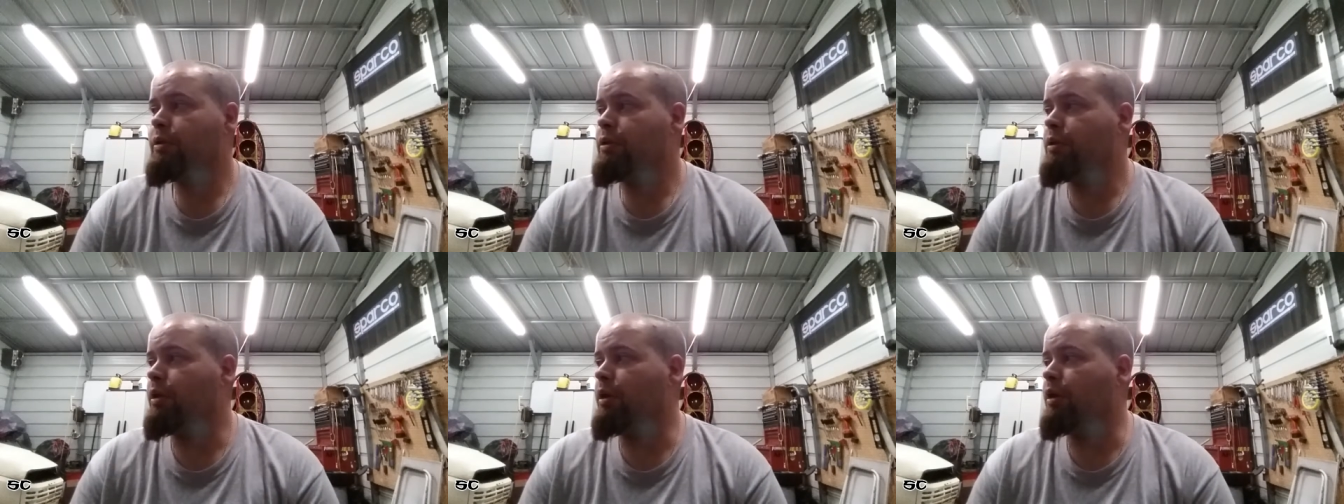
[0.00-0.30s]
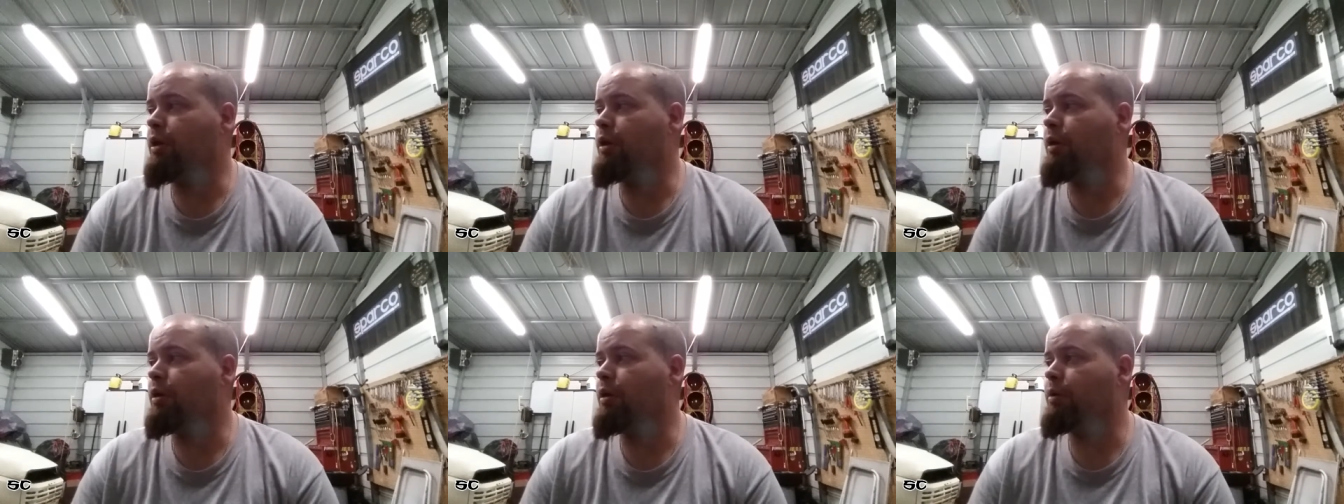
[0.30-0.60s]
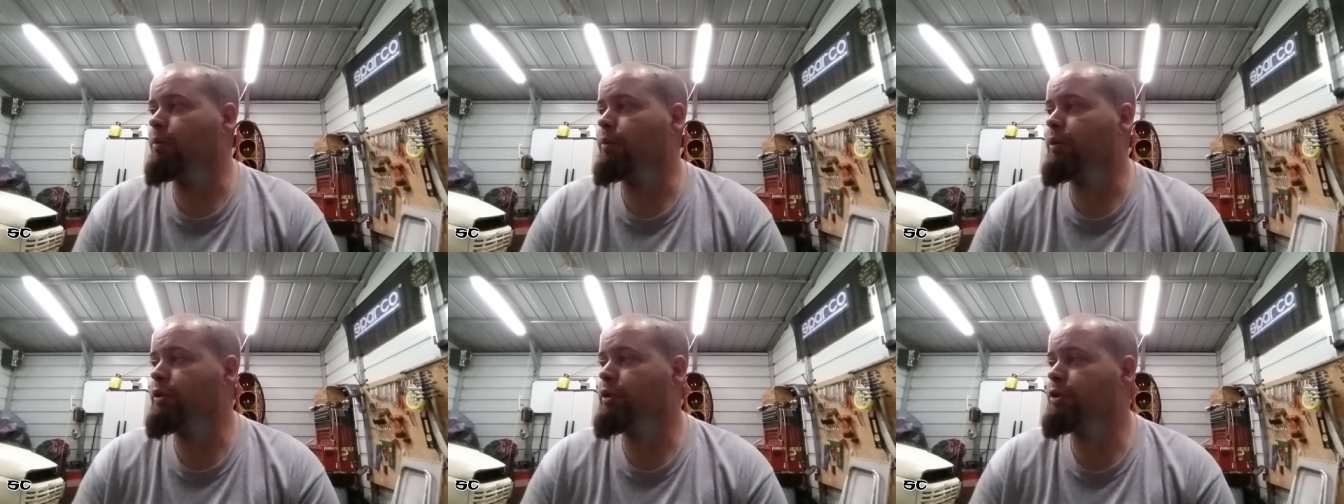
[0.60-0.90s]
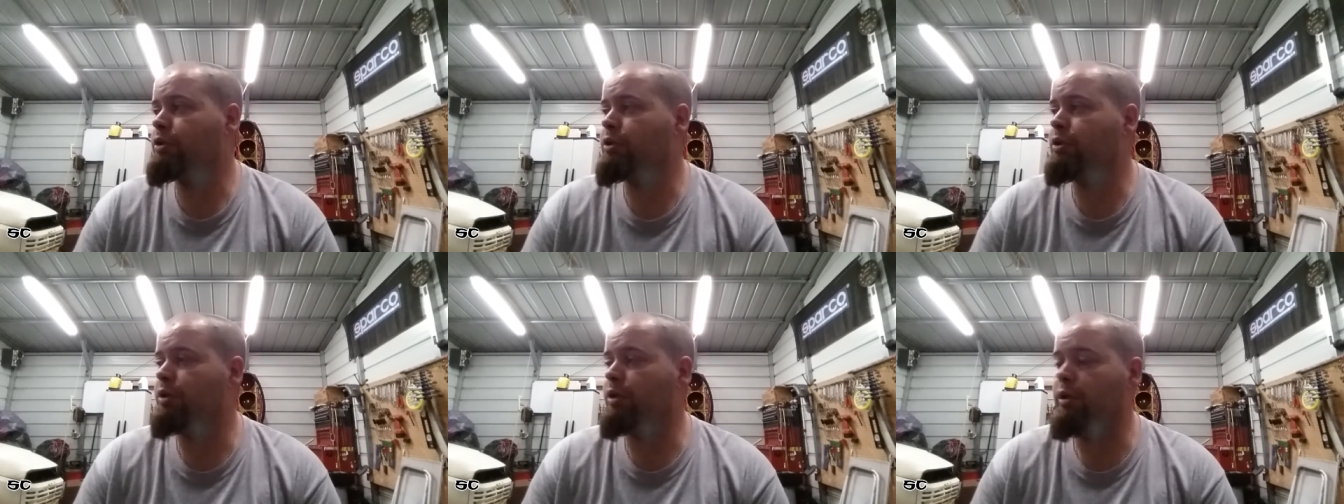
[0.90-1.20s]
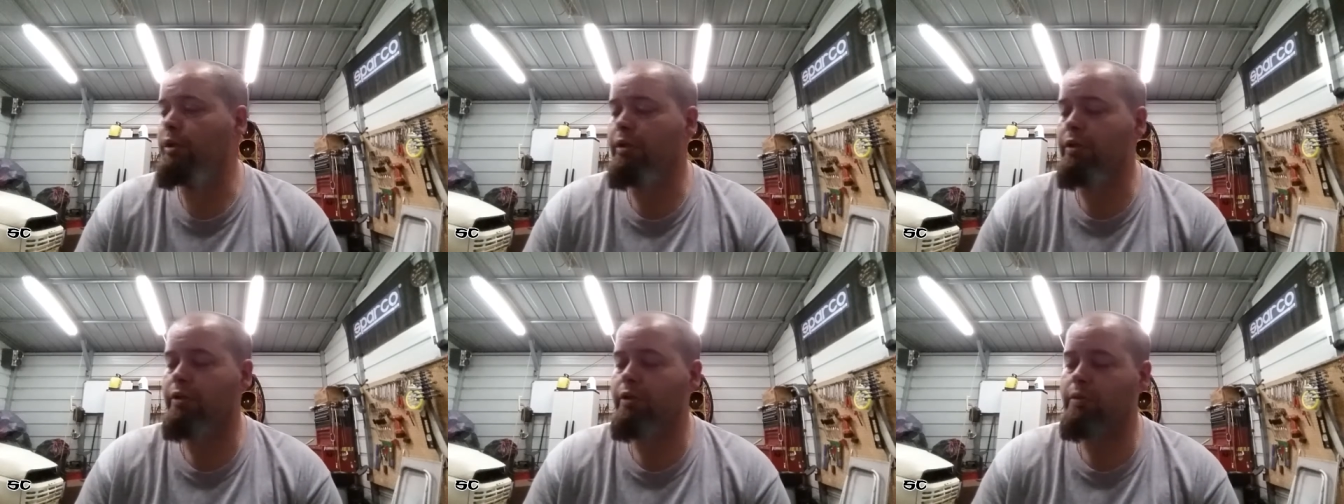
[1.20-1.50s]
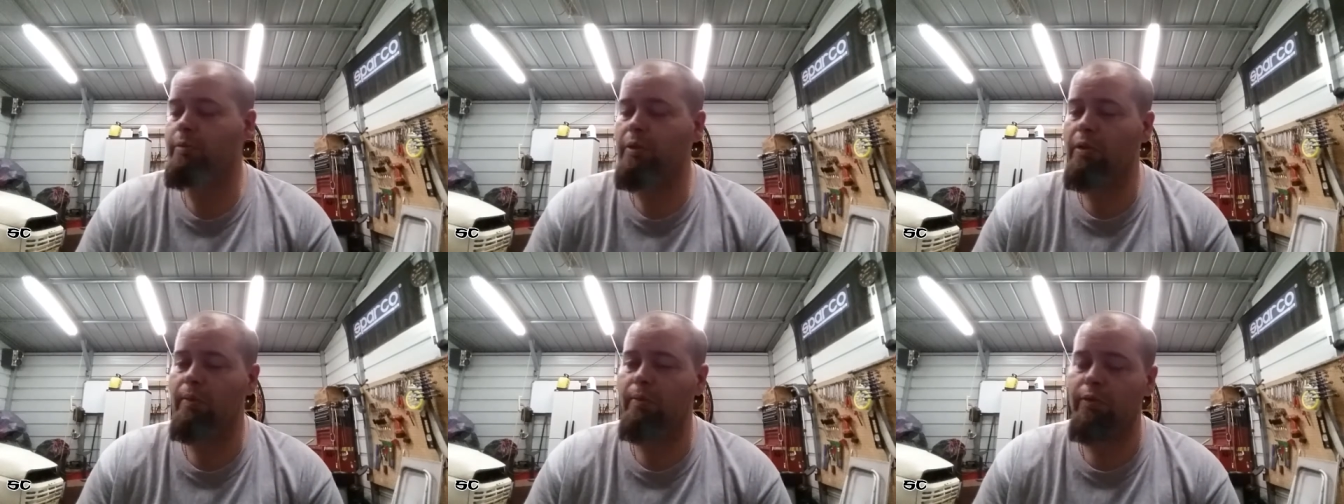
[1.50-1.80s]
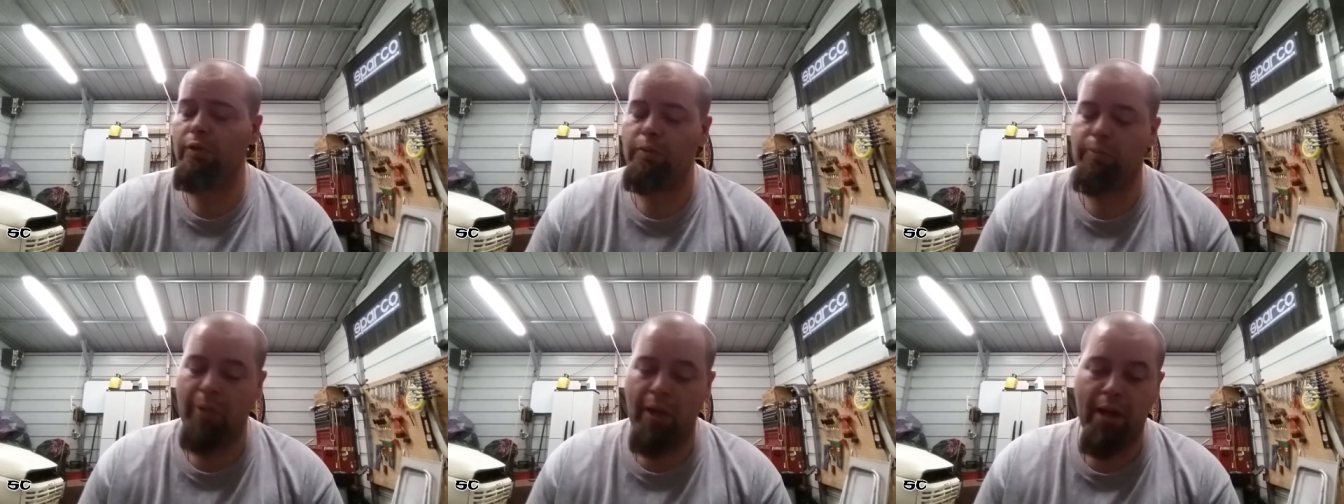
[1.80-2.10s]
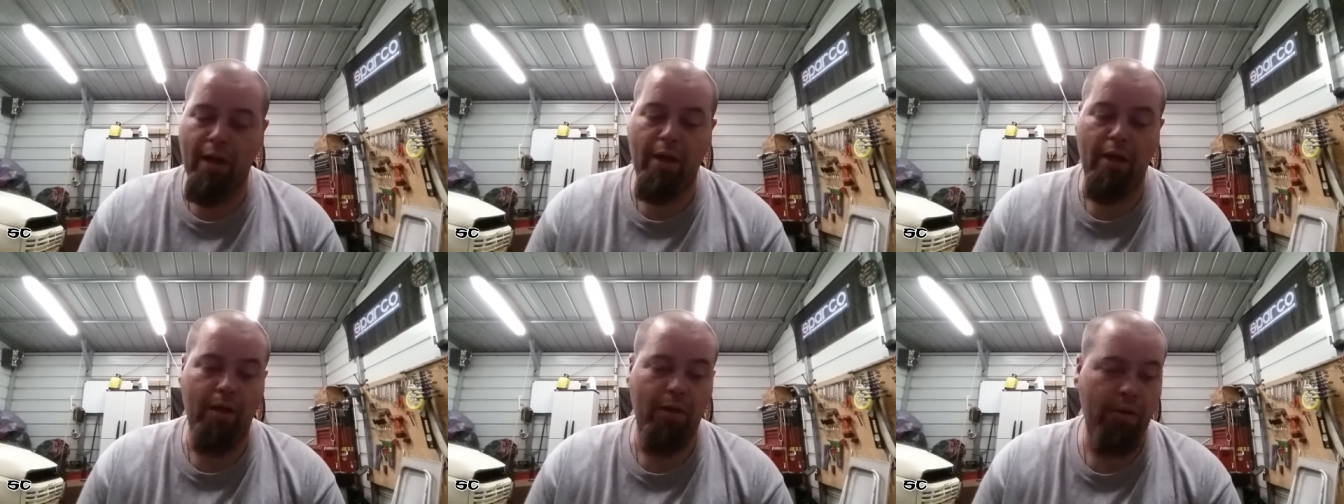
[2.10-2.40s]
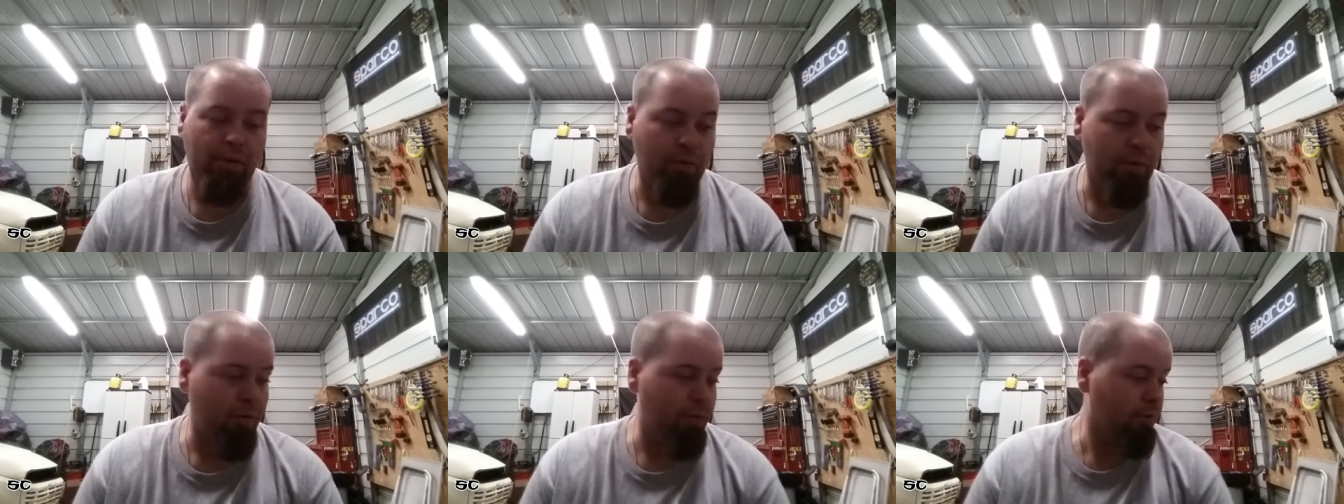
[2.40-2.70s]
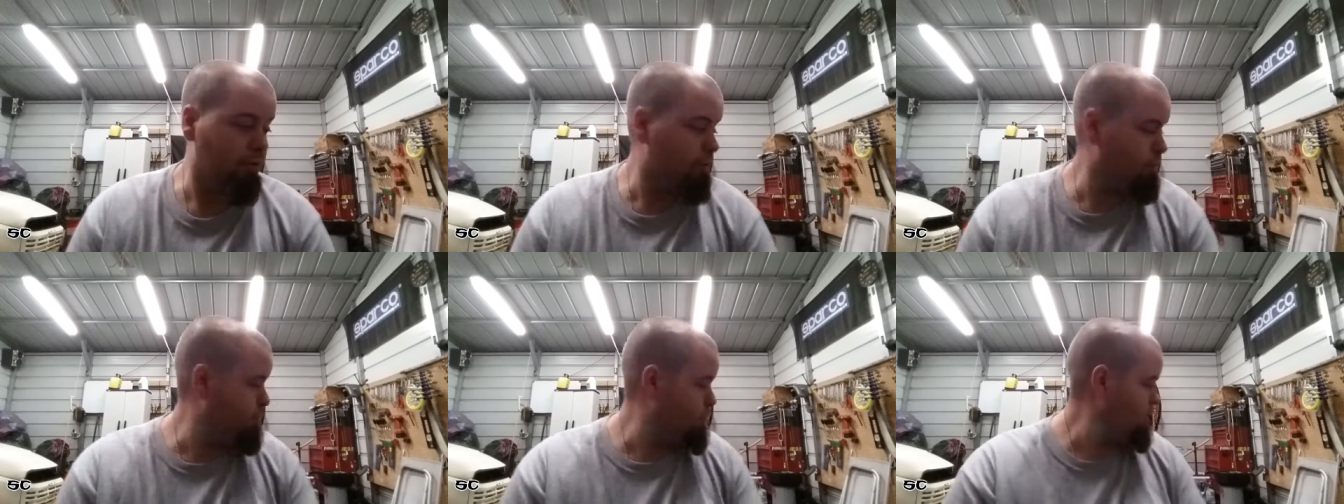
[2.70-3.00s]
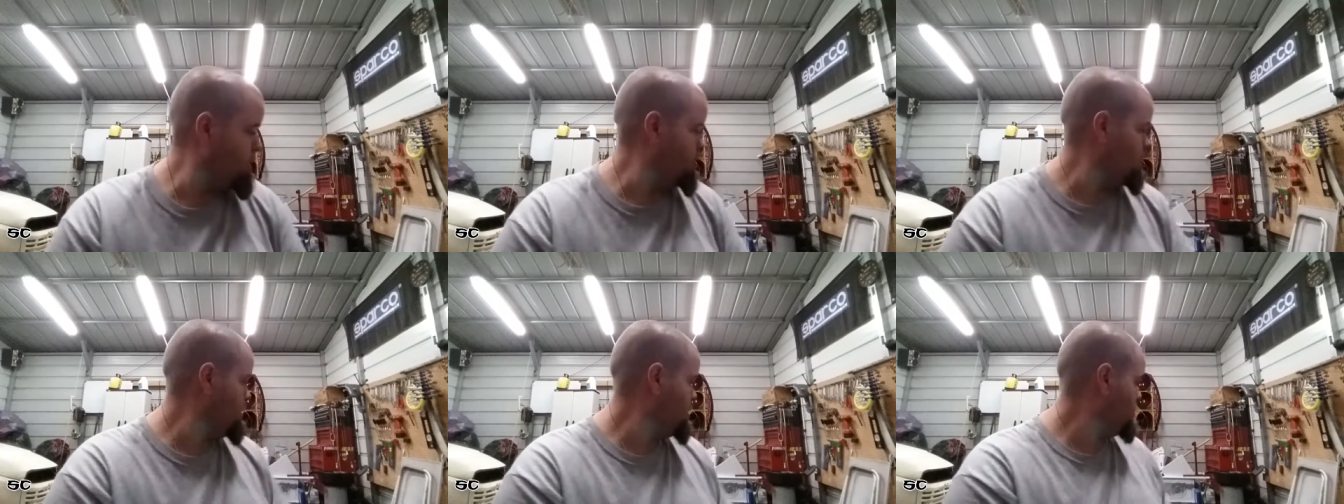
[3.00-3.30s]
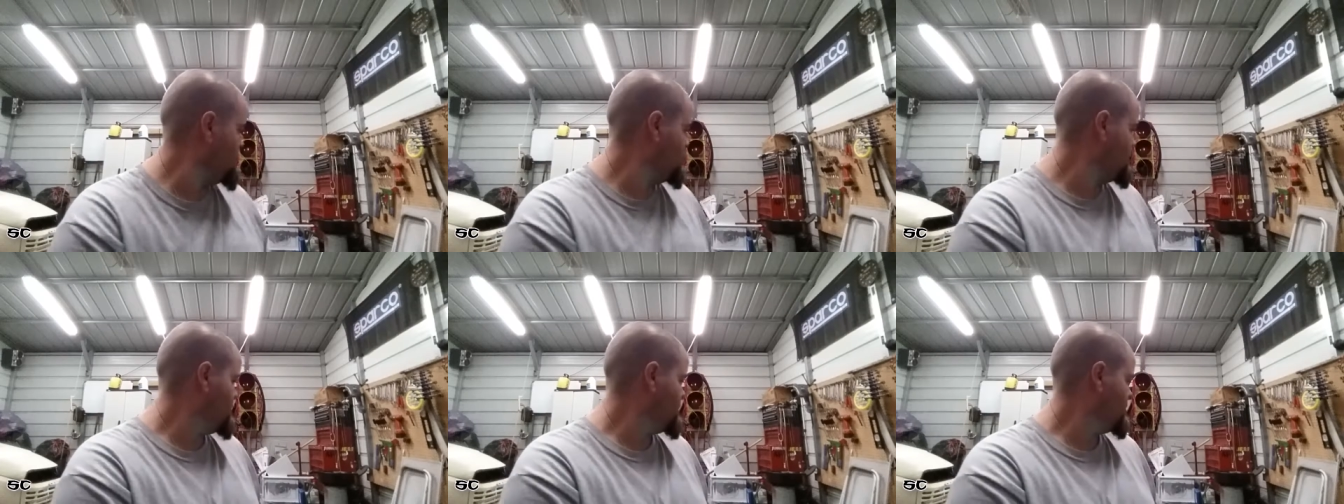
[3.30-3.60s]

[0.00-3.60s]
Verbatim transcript: Uh, he, he hooks me up with this pile of the